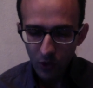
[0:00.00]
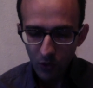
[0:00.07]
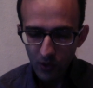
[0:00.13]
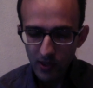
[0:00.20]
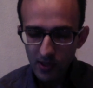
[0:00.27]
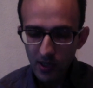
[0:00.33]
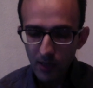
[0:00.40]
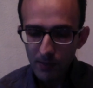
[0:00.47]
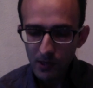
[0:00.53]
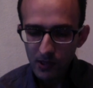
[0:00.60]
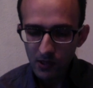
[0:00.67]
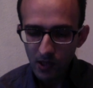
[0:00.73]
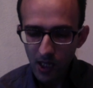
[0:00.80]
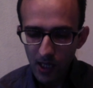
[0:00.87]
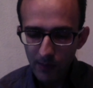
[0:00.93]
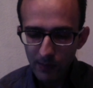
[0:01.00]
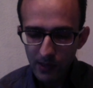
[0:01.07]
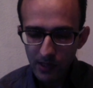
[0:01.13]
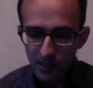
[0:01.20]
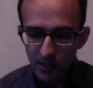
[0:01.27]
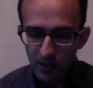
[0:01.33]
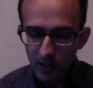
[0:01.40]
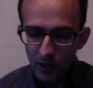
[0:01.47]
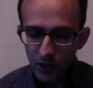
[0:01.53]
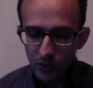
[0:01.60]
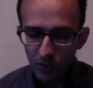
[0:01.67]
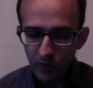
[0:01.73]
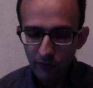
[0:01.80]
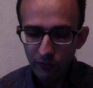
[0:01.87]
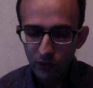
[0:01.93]
or subscribes
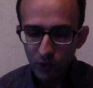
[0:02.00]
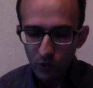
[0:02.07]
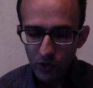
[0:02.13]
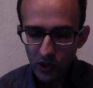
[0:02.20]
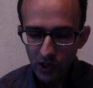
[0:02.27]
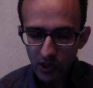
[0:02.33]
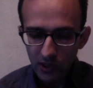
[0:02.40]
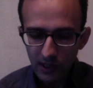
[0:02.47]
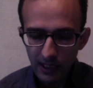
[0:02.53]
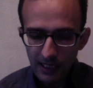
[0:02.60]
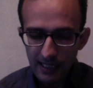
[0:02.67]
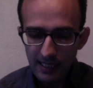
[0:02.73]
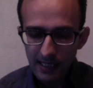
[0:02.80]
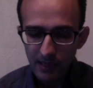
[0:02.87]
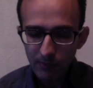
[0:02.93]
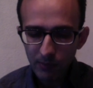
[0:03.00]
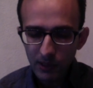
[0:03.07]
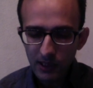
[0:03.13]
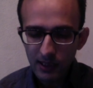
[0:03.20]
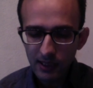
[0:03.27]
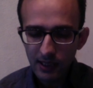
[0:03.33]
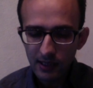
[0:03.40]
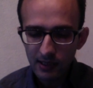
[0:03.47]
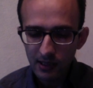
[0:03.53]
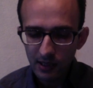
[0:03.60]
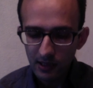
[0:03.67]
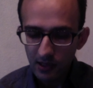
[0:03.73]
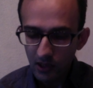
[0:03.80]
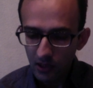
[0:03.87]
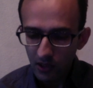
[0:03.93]
to a future that is simply the
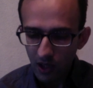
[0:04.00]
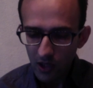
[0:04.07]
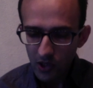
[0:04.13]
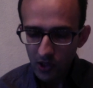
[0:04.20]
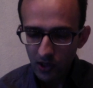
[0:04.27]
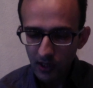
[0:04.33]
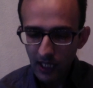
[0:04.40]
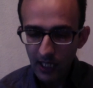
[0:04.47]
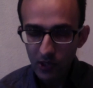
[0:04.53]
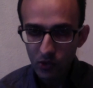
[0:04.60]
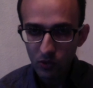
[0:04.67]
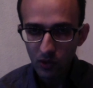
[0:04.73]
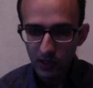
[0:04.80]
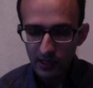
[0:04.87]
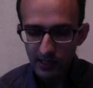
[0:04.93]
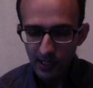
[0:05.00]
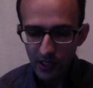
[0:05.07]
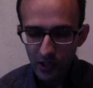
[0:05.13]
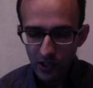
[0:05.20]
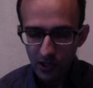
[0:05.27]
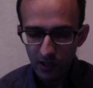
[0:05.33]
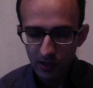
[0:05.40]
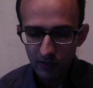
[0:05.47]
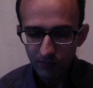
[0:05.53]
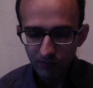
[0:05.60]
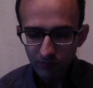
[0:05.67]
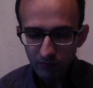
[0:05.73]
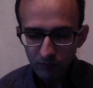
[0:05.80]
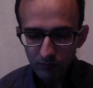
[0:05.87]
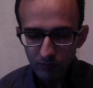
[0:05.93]
teleological actualization
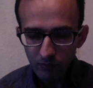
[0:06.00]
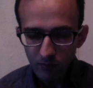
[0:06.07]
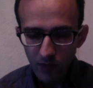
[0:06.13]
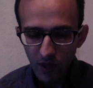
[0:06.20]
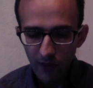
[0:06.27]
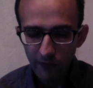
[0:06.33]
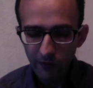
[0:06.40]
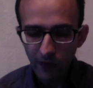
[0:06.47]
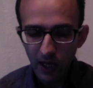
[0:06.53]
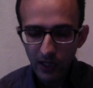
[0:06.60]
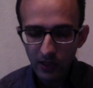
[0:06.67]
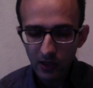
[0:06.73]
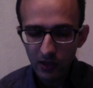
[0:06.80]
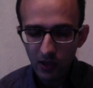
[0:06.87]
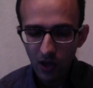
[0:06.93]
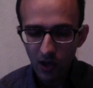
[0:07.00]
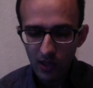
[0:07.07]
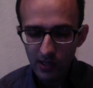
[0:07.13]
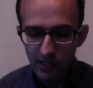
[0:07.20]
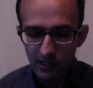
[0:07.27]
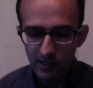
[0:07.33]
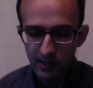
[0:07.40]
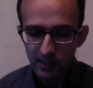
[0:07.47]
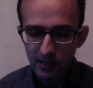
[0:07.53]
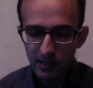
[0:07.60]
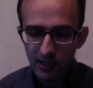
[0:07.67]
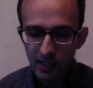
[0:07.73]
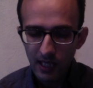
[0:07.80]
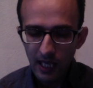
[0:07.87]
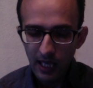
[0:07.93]
of final causes,
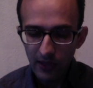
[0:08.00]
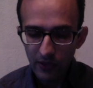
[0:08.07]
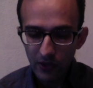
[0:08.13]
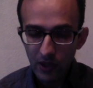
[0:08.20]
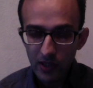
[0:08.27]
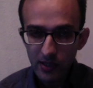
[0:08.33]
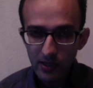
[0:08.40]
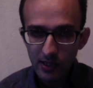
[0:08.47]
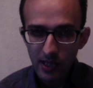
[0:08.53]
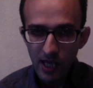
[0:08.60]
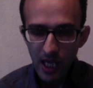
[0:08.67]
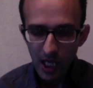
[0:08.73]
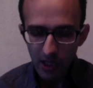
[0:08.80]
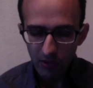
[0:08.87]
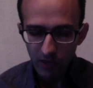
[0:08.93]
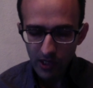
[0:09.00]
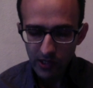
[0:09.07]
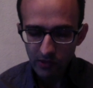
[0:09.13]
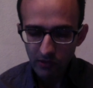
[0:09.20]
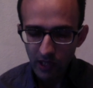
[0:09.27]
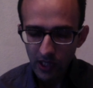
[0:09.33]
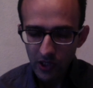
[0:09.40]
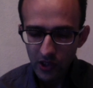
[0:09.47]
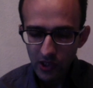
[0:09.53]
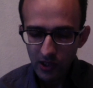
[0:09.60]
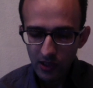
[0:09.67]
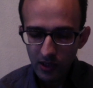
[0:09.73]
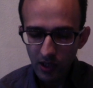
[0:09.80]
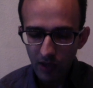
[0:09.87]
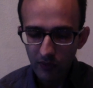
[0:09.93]
and thus a
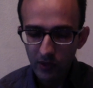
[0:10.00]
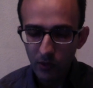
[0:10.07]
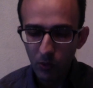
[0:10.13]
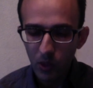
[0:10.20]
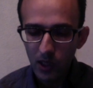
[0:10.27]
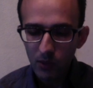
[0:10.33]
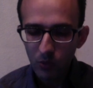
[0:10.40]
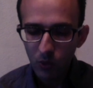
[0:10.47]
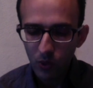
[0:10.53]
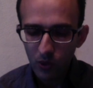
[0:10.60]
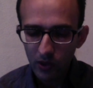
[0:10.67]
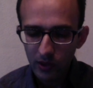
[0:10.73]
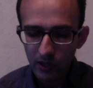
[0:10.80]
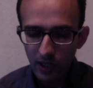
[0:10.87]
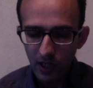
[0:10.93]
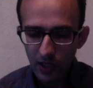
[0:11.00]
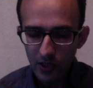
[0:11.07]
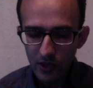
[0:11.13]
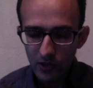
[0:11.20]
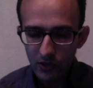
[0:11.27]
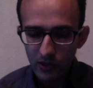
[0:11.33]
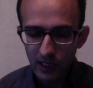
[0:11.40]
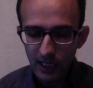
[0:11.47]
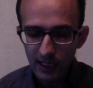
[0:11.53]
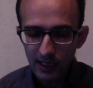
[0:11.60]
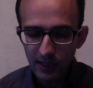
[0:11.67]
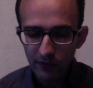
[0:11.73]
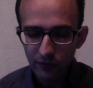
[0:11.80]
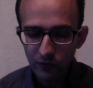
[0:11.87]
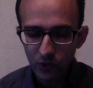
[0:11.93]
resurrection of the well-worn
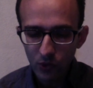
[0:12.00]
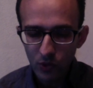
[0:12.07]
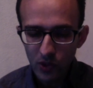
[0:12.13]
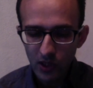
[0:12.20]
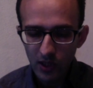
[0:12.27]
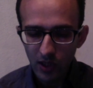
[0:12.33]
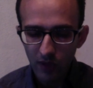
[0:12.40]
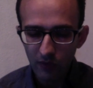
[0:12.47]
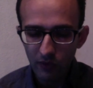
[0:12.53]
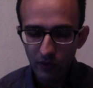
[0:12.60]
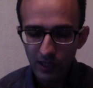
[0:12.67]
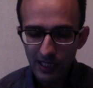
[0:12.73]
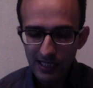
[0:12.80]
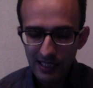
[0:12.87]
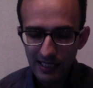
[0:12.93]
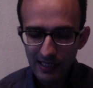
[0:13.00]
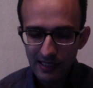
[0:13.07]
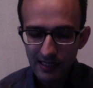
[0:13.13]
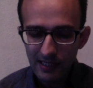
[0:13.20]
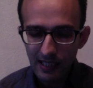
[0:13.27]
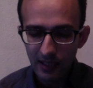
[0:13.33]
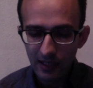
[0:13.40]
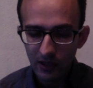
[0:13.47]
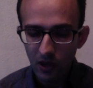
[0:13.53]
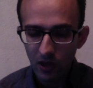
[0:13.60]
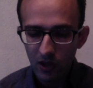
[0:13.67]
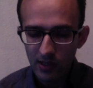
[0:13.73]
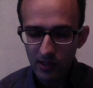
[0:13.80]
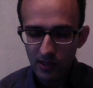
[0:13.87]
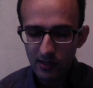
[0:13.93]
Aristotelian fusion of reasons and
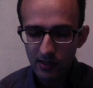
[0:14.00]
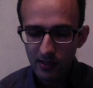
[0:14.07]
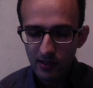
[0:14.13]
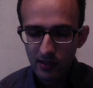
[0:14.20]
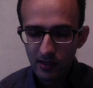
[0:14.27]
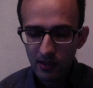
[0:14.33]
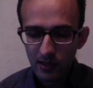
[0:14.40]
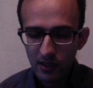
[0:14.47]
causes.